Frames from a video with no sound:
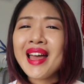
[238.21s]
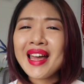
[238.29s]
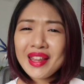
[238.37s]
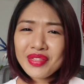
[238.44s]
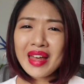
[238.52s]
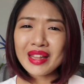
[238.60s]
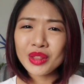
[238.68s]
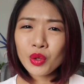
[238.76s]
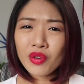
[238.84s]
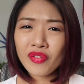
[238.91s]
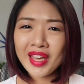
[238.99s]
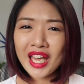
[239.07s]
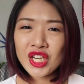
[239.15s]
hit that
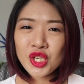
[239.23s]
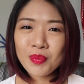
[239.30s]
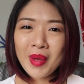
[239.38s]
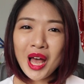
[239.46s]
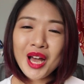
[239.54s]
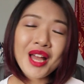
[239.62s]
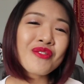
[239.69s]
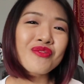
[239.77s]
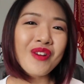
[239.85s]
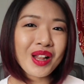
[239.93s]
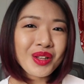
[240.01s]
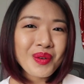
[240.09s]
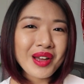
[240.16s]
notification bell, and
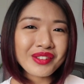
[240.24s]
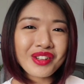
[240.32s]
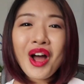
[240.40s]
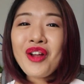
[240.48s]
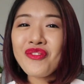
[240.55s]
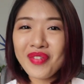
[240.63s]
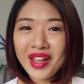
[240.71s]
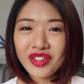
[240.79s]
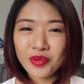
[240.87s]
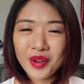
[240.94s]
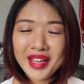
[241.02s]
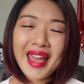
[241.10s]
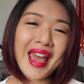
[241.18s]
follow us on Facebook